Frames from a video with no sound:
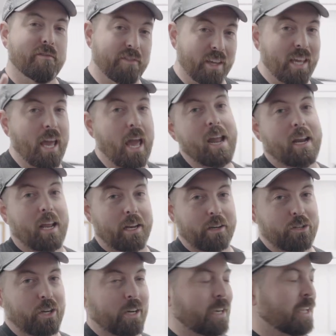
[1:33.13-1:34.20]
V8
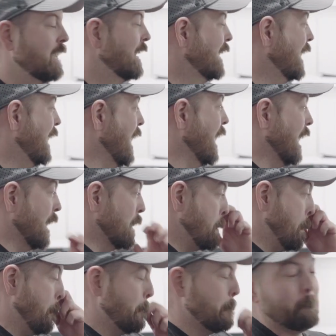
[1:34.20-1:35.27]
engine.
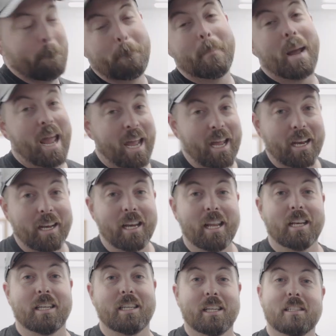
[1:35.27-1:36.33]
And man,
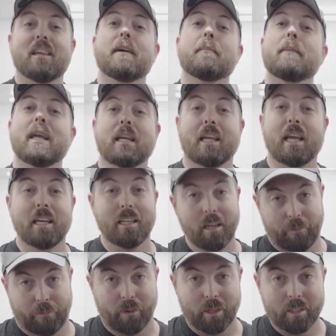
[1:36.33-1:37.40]
does it make a
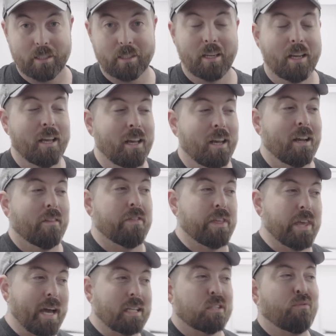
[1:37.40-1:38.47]
difference.
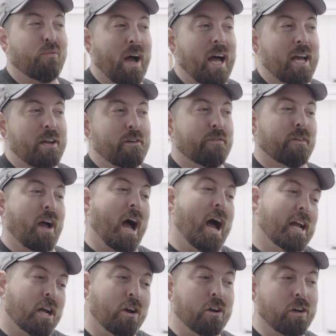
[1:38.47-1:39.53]
The S5,
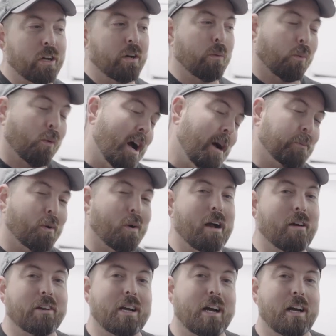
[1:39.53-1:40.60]
I could romp
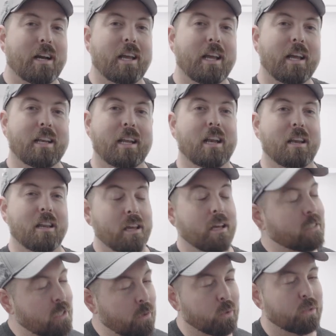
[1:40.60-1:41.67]
around on it, and
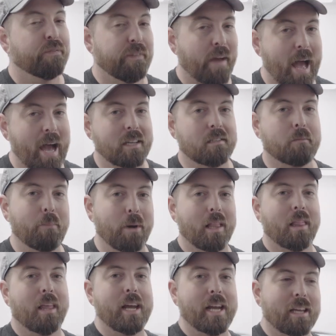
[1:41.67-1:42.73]
yes, it was fast,
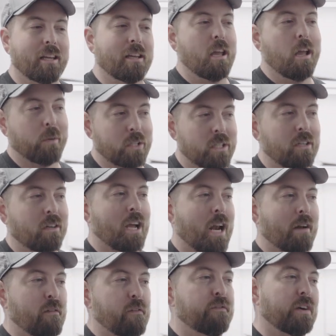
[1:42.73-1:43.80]
but like it was still kind
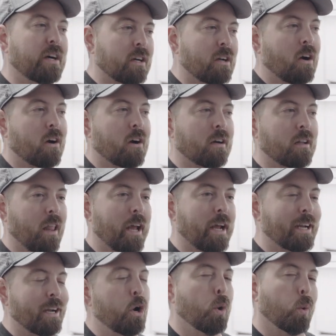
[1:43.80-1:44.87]
of a fun car to
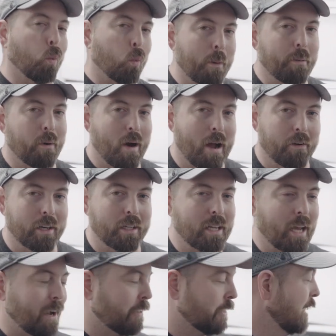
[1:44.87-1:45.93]
like rip around in
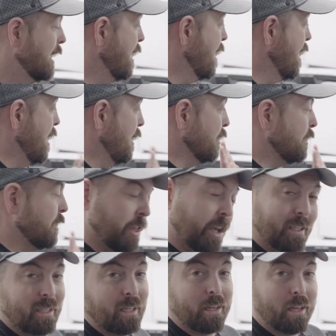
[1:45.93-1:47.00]
town.
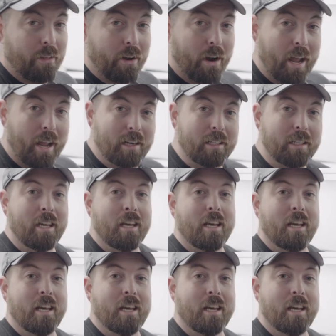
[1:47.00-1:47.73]
This, on the other hand,